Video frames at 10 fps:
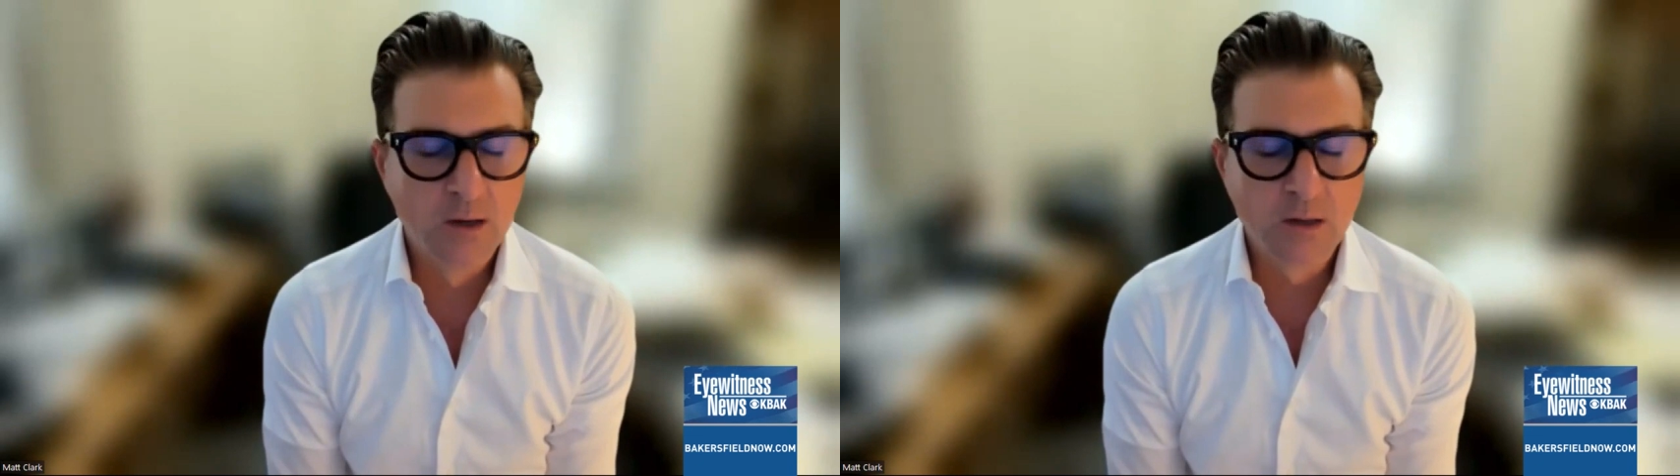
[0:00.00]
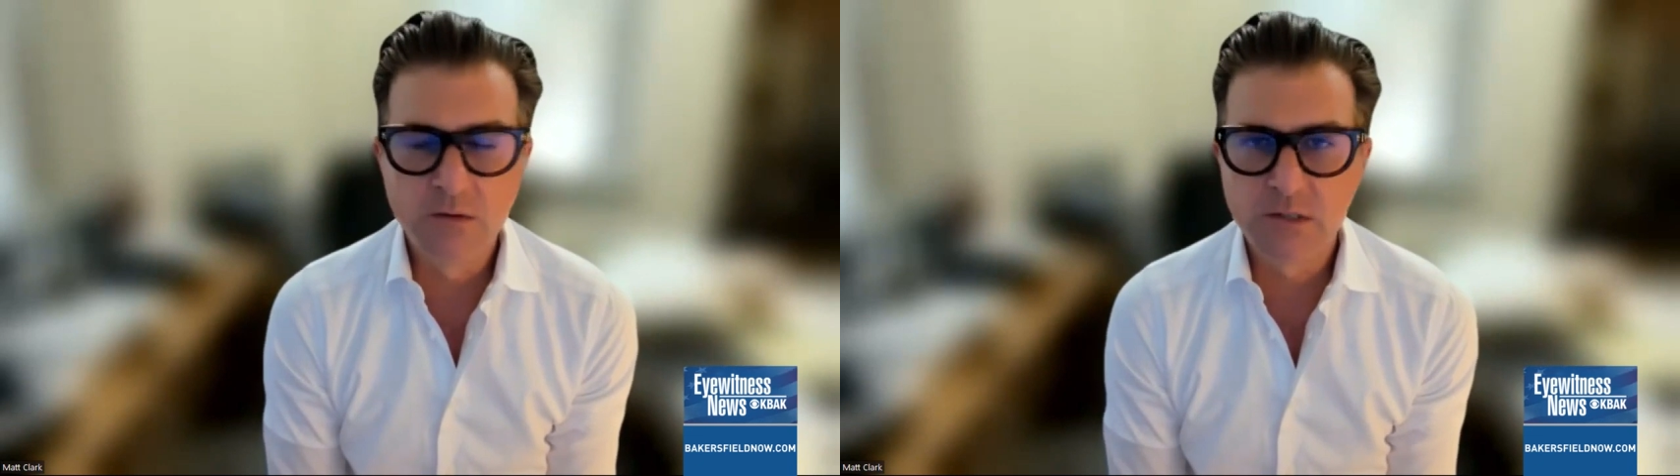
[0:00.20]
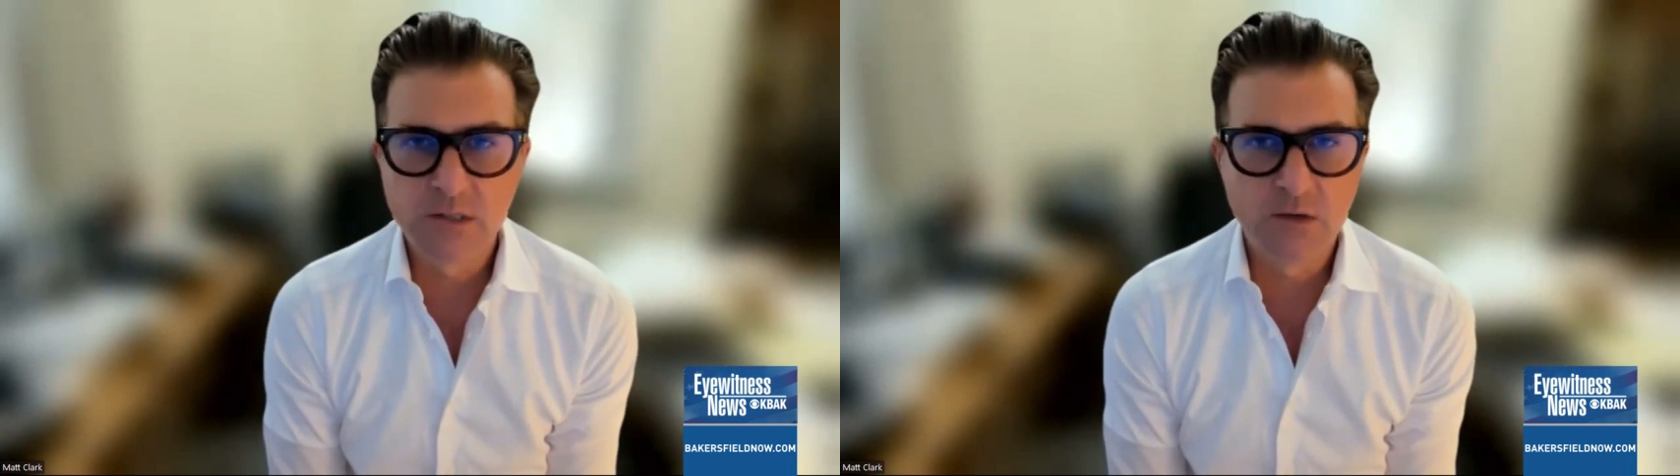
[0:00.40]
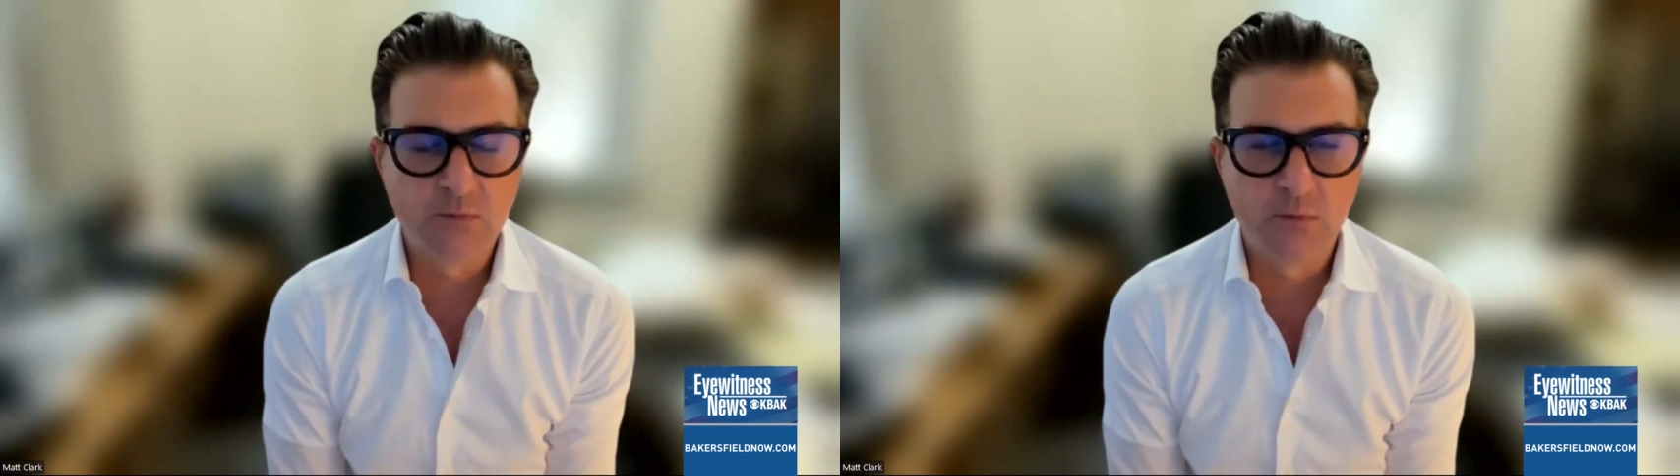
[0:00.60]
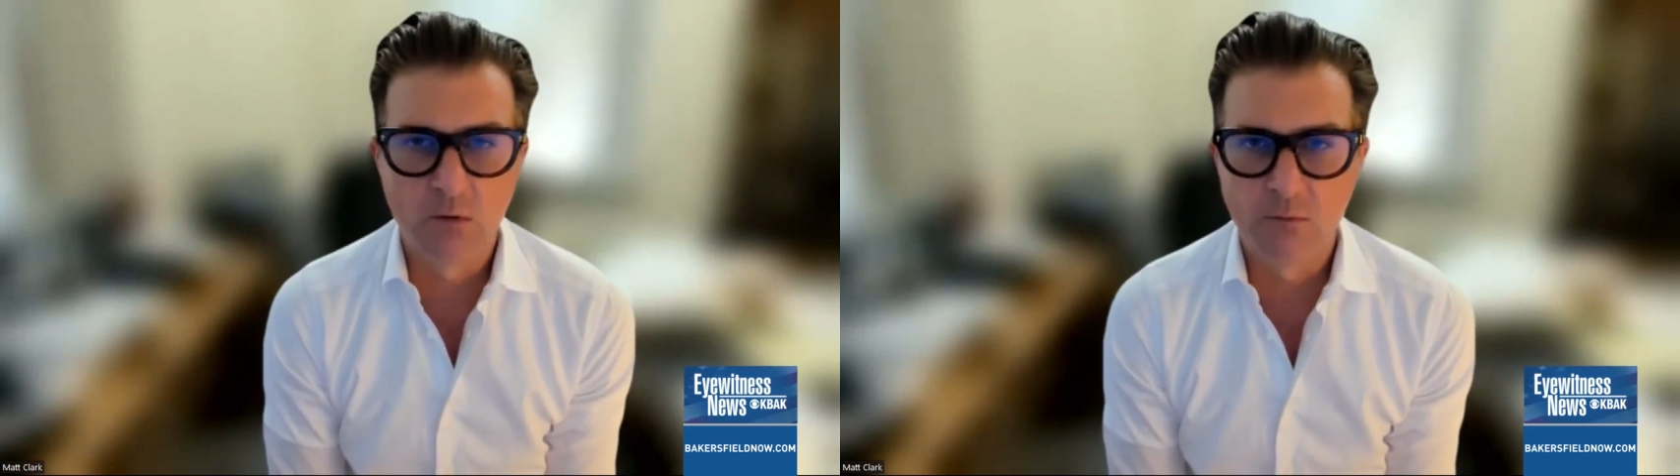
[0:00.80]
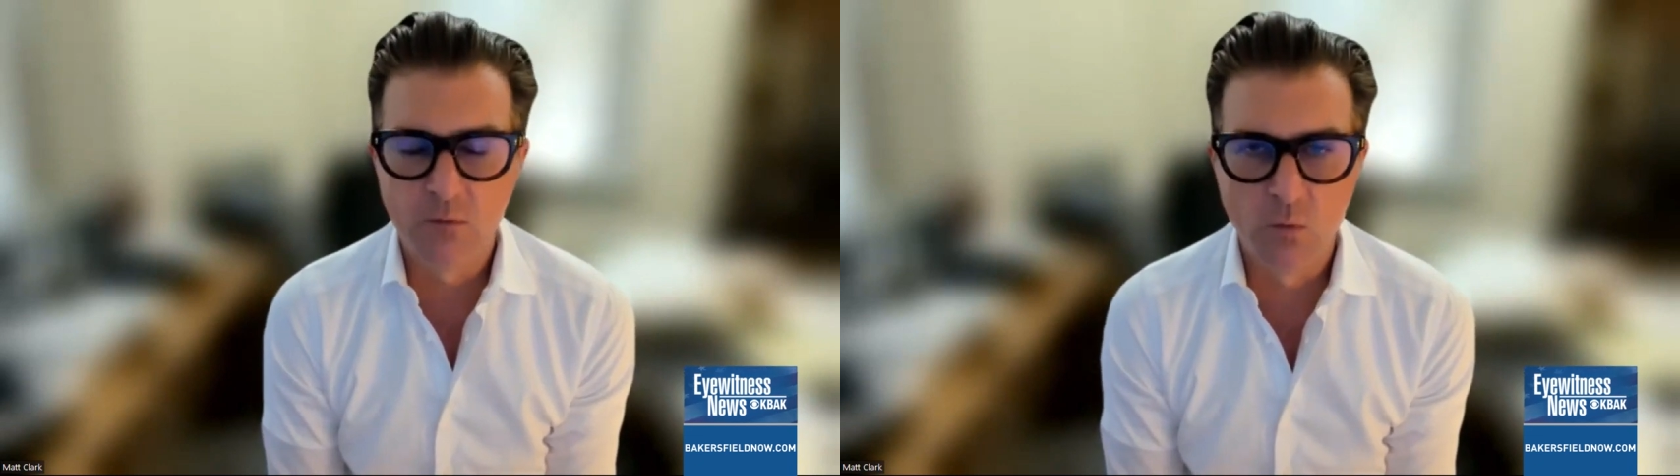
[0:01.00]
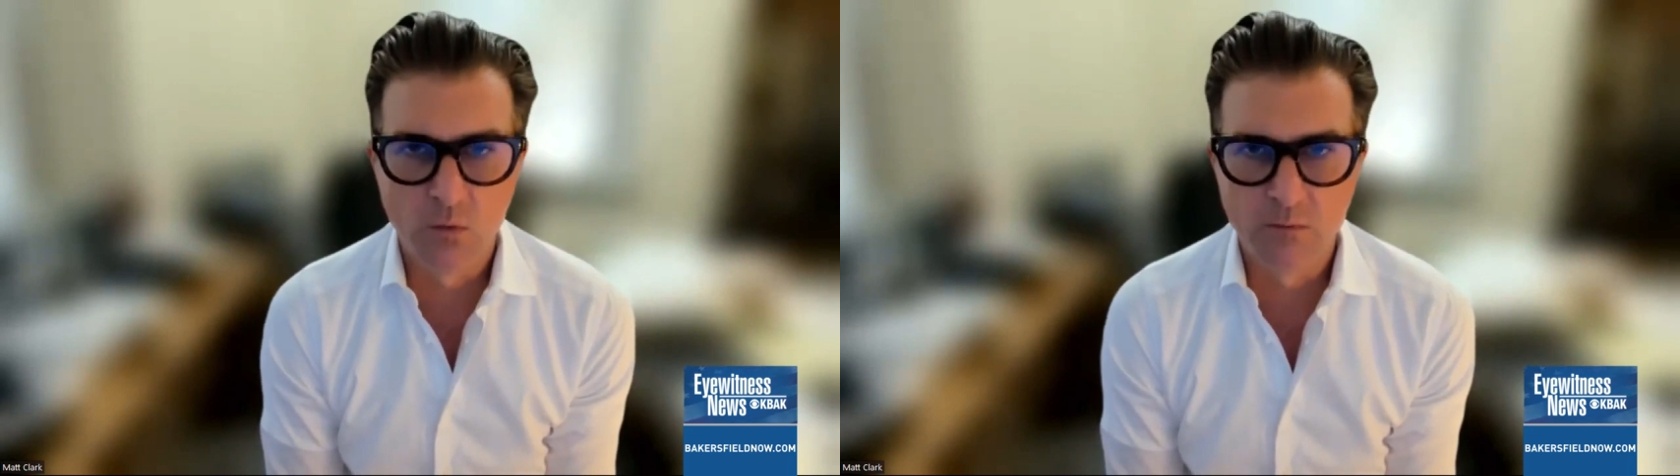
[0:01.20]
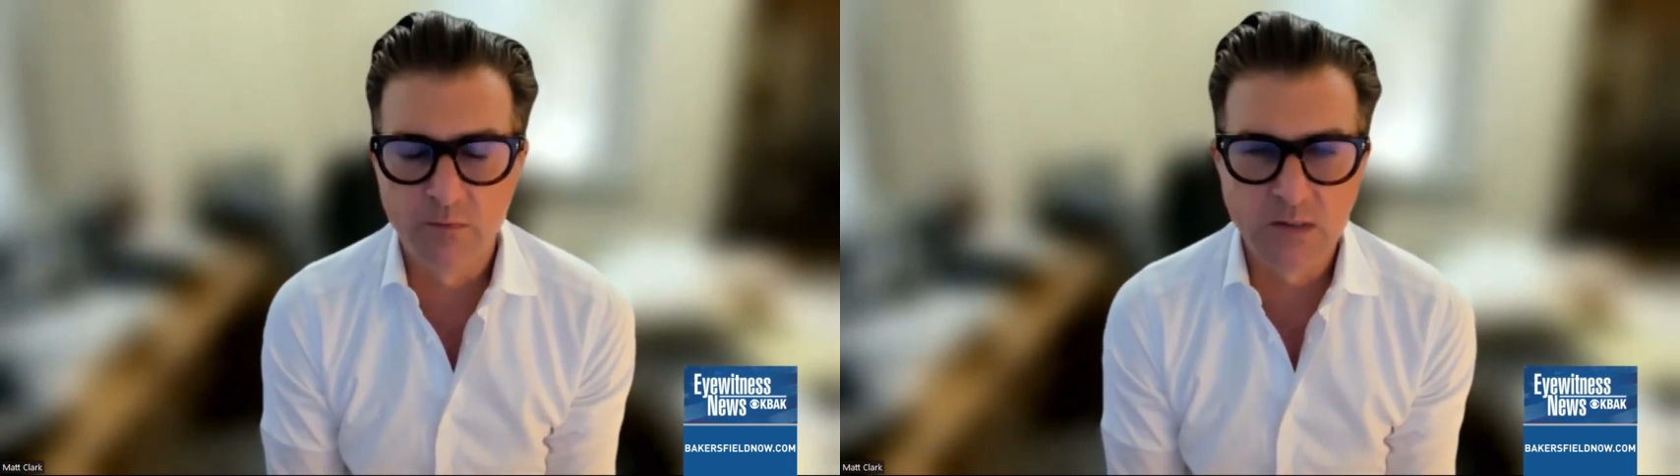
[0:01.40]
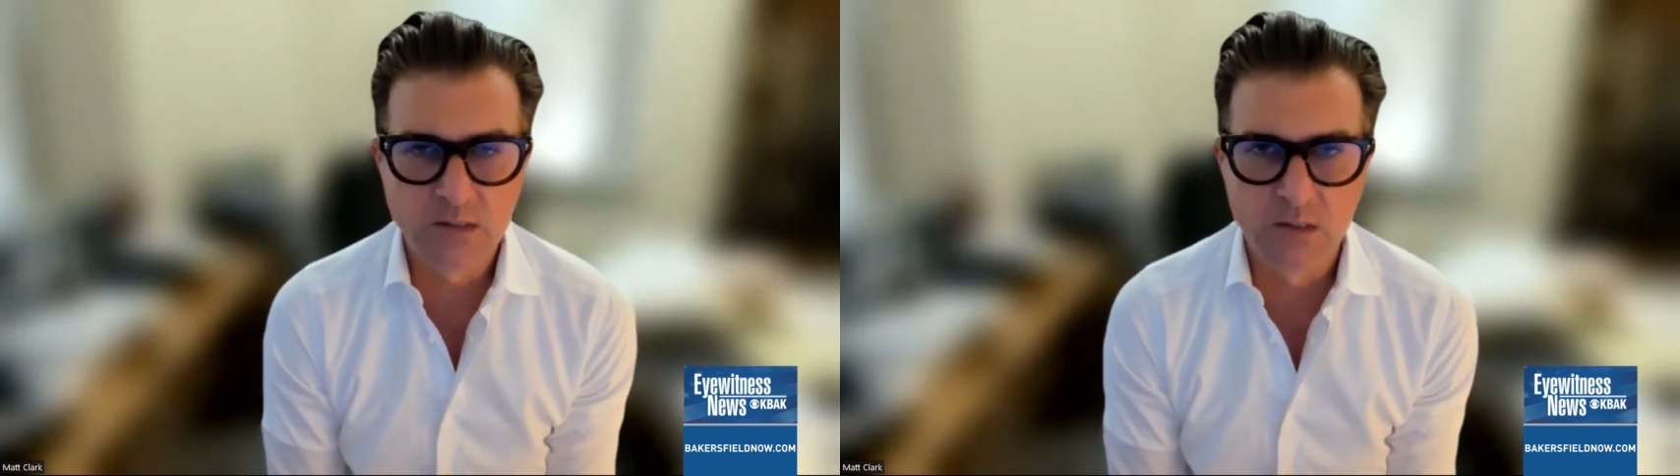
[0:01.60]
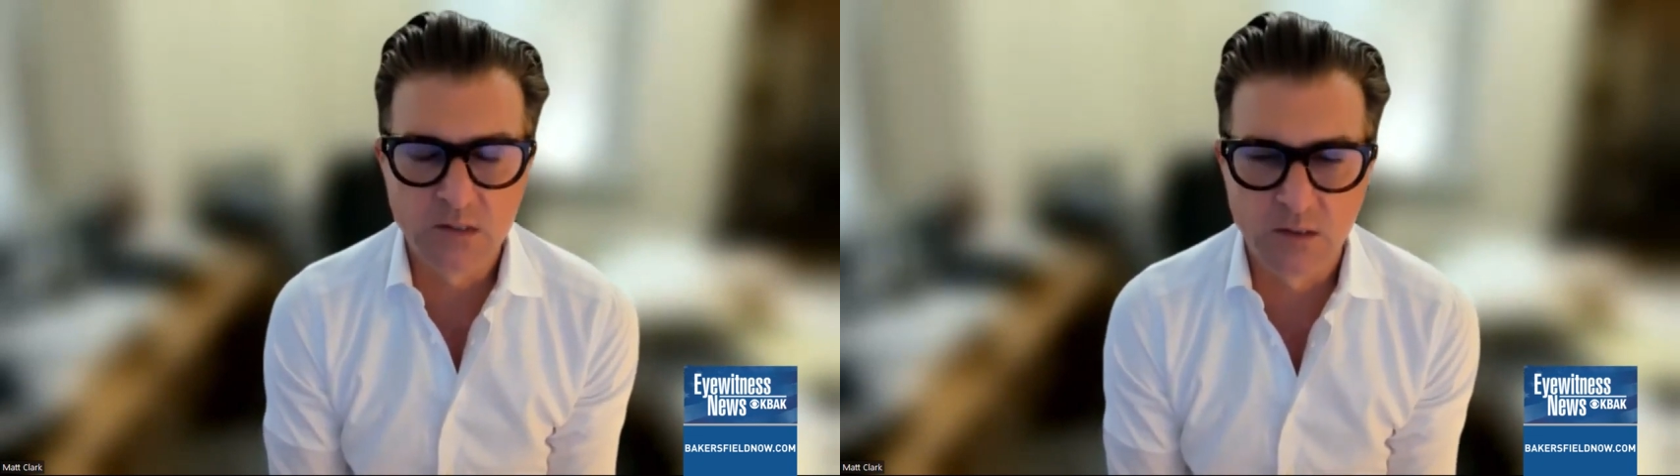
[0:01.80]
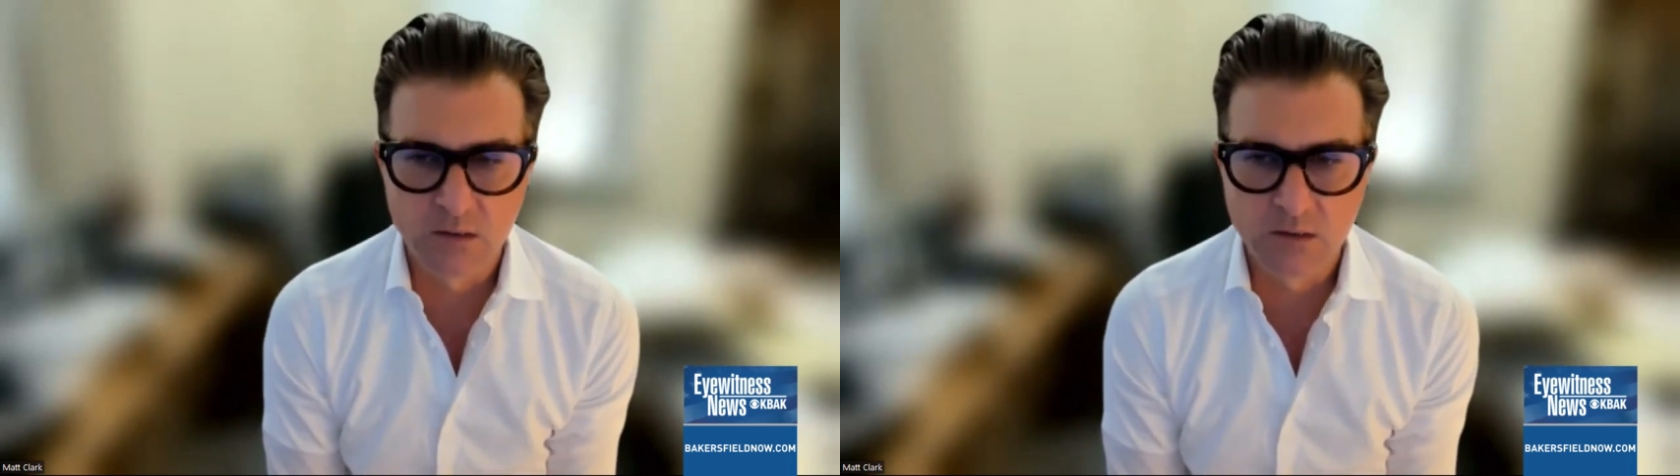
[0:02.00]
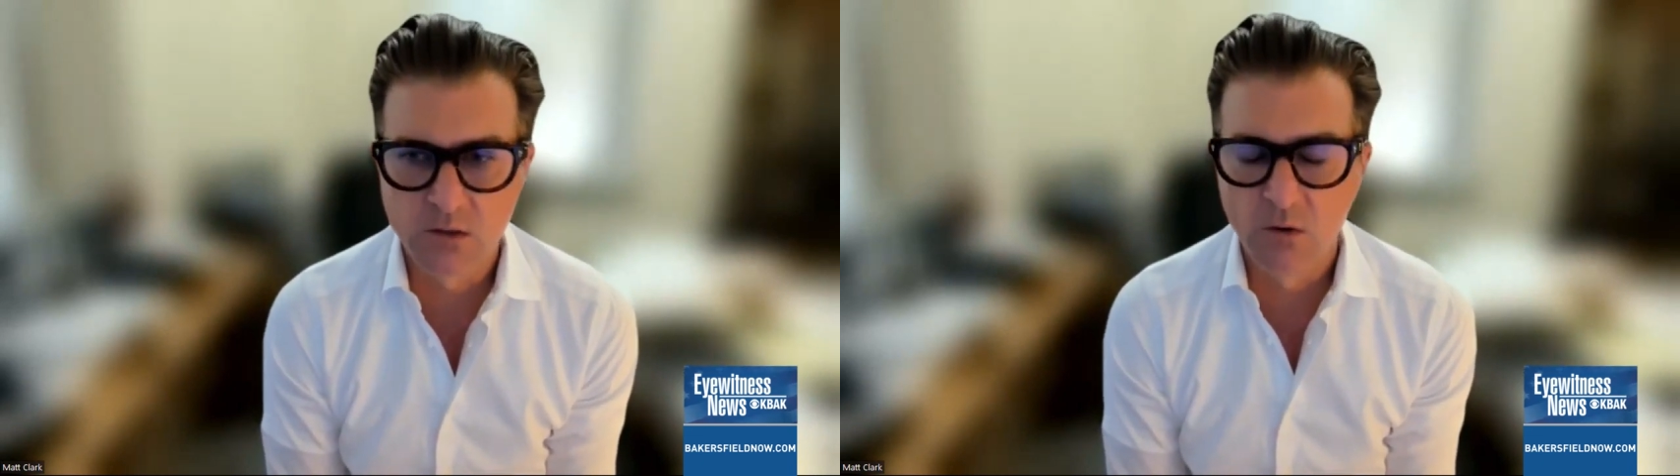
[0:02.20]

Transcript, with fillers: you'd see far fewer of these incidents.